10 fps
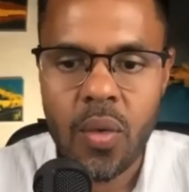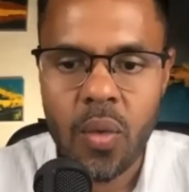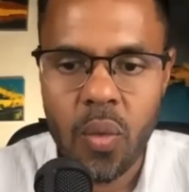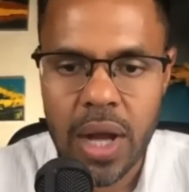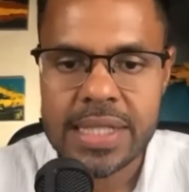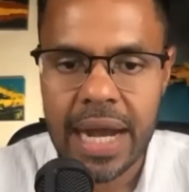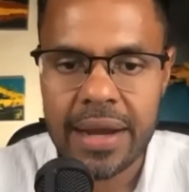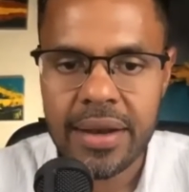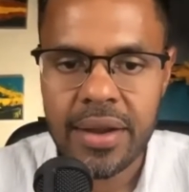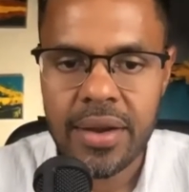Well
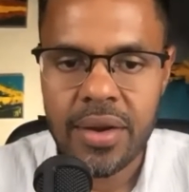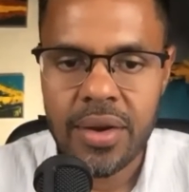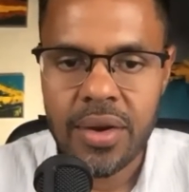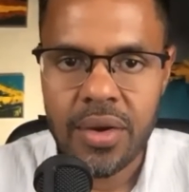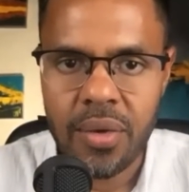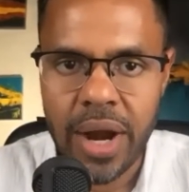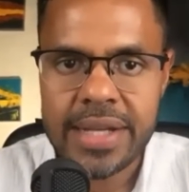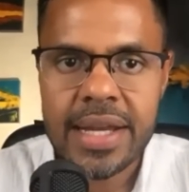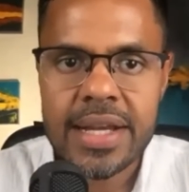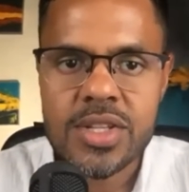done,
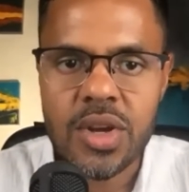right?